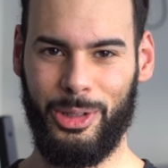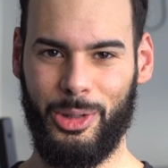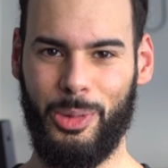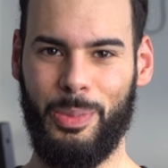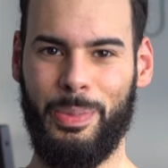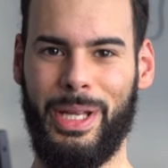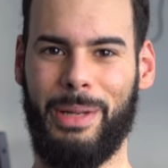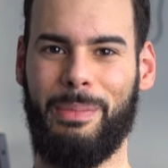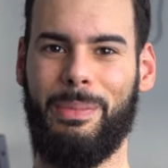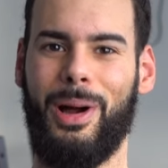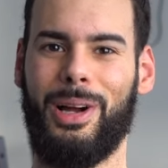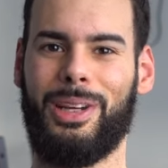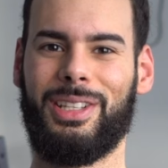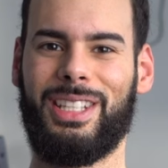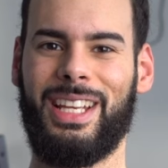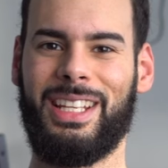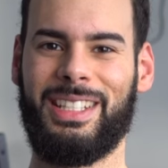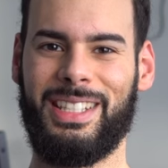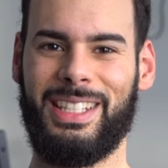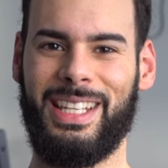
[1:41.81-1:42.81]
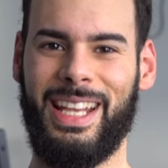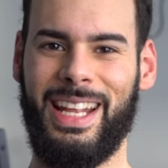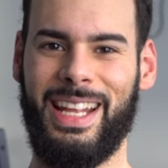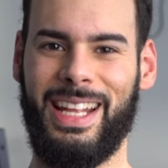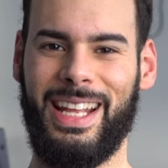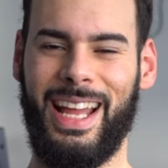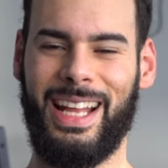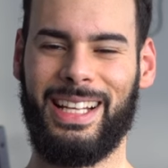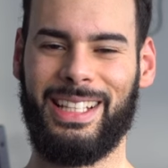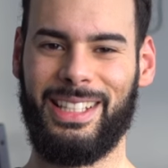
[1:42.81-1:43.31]
to beatbox and
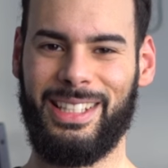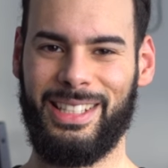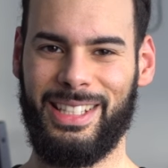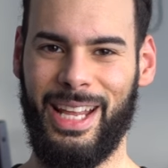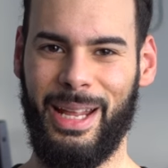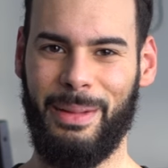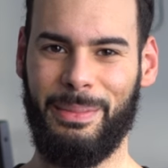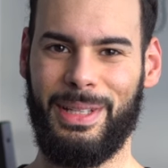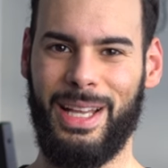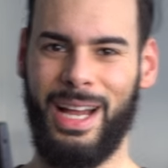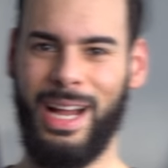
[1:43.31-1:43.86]
sing at the same